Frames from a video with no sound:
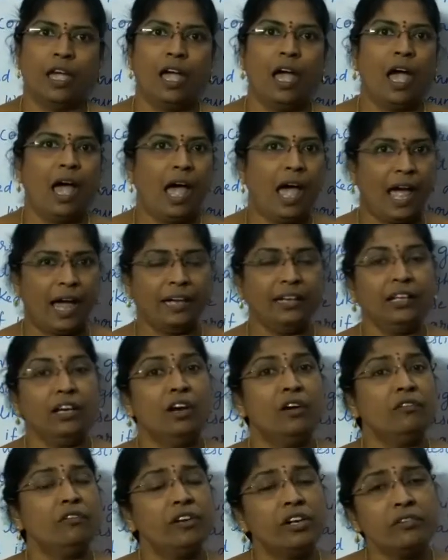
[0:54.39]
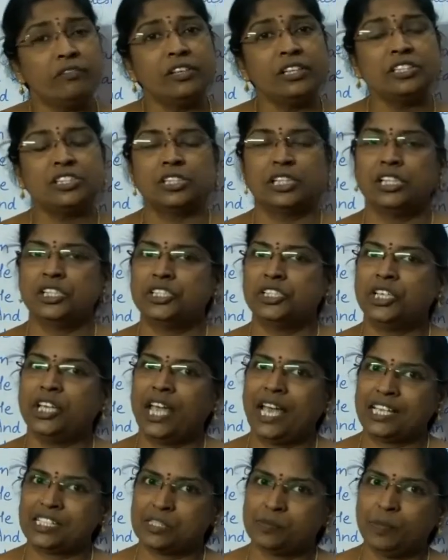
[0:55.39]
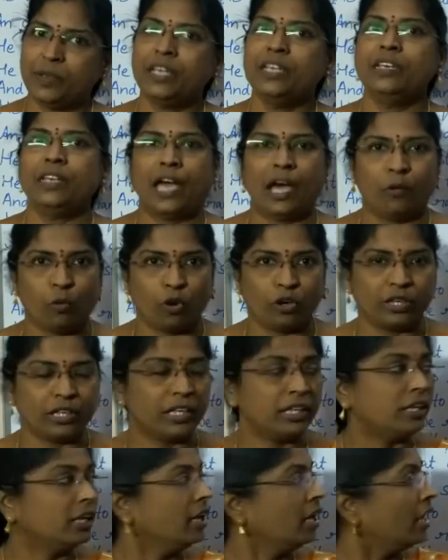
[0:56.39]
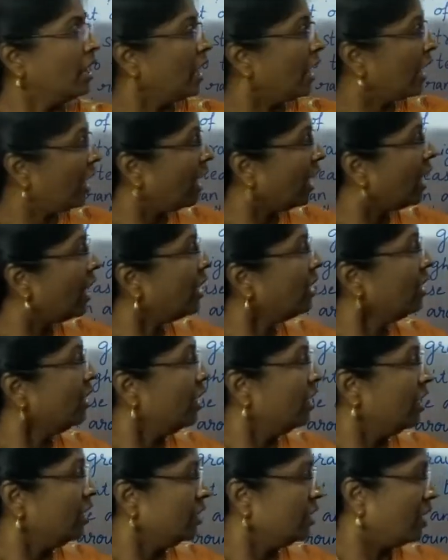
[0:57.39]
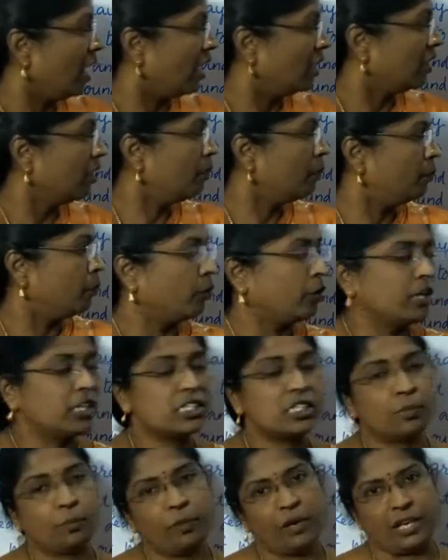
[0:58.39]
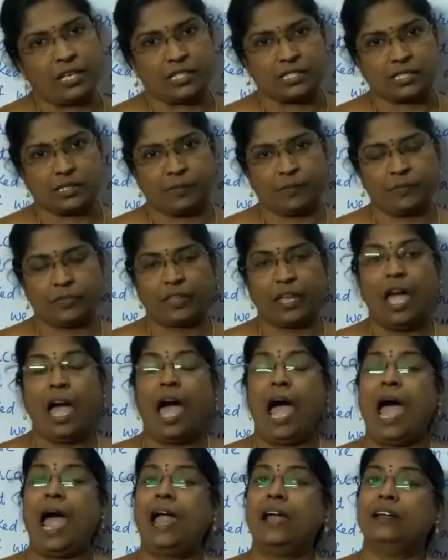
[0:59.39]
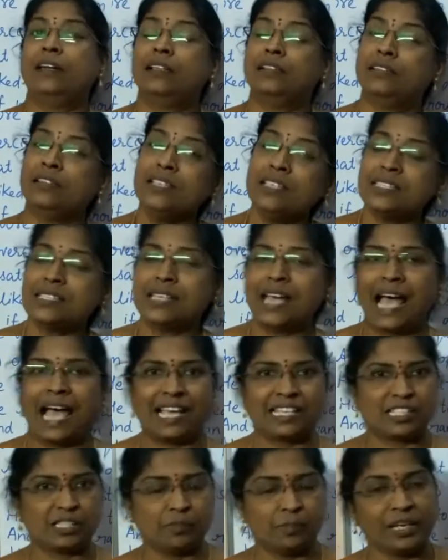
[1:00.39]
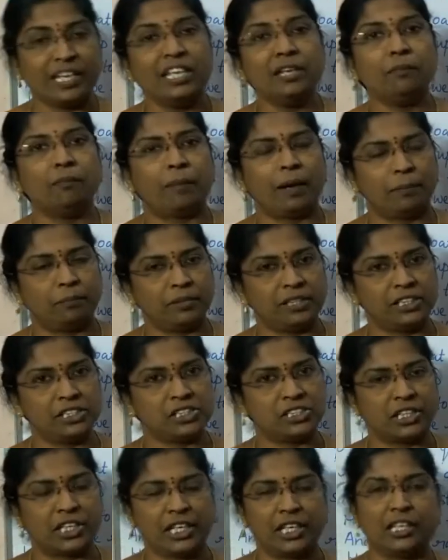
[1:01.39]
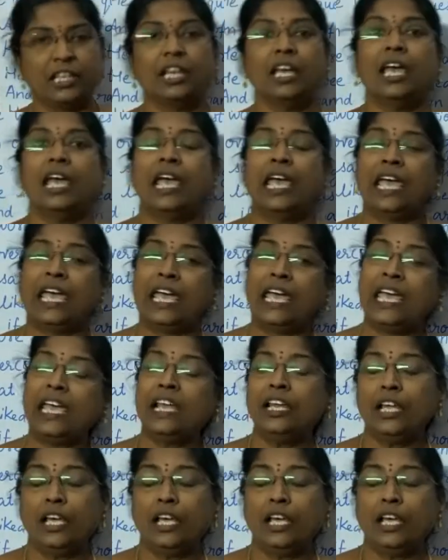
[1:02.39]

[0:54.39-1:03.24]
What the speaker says: and for which she has been awarded Yale Younger Poets Prize. And this has been published in Yale